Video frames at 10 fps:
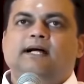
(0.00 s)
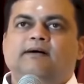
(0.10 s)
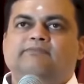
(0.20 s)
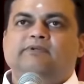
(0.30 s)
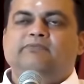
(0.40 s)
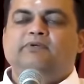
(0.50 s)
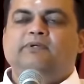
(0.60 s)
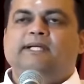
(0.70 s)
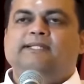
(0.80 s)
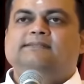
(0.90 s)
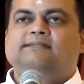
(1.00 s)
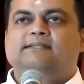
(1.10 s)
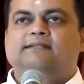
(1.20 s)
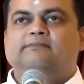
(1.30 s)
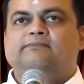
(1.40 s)
After a few days,
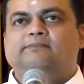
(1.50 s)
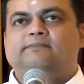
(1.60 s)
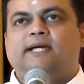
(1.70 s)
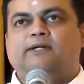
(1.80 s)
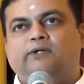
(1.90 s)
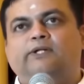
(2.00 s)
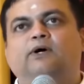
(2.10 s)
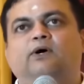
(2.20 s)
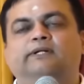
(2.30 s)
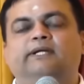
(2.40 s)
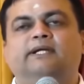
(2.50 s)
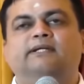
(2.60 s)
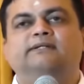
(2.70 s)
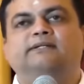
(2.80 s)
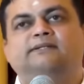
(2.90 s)
I got the hall
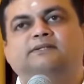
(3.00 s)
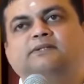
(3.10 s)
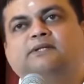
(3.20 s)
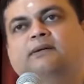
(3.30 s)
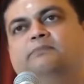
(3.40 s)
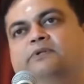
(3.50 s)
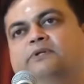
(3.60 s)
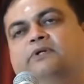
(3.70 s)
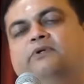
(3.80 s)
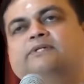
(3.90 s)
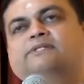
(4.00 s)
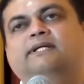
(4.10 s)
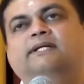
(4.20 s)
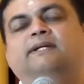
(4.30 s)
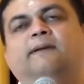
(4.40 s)
ticket to come to the
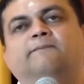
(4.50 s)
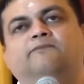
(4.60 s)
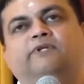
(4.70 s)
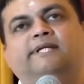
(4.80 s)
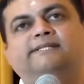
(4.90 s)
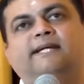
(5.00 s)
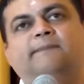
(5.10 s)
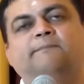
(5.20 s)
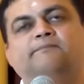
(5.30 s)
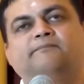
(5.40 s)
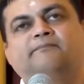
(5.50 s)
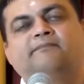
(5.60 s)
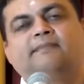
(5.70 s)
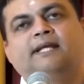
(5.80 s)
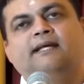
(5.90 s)
university for the exam.
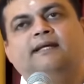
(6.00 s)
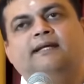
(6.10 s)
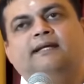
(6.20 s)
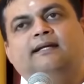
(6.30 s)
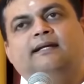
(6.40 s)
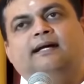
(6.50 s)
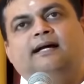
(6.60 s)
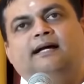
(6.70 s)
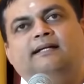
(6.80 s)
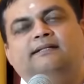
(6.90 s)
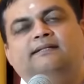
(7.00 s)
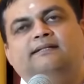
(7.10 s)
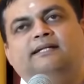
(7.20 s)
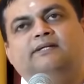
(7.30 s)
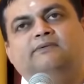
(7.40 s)
And
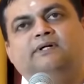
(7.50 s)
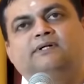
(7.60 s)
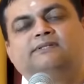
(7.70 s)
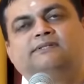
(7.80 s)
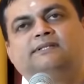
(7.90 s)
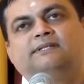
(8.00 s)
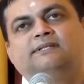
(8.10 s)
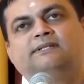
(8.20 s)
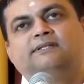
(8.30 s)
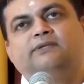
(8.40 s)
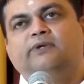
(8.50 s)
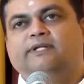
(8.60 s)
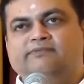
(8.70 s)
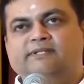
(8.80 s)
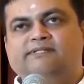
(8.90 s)
it was
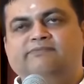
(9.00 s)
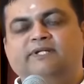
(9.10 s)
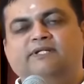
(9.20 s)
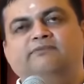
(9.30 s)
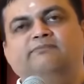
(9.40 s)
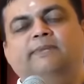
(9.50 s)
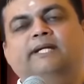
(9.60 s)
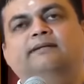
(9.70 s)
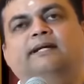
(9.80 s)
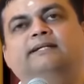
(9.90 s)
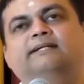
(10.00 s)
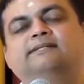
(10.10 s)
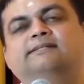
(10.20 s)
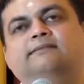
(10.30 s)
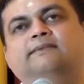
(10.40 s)
during the first week of May
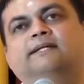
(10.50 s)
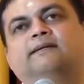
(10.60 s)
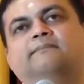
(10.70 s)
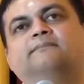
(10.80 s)
97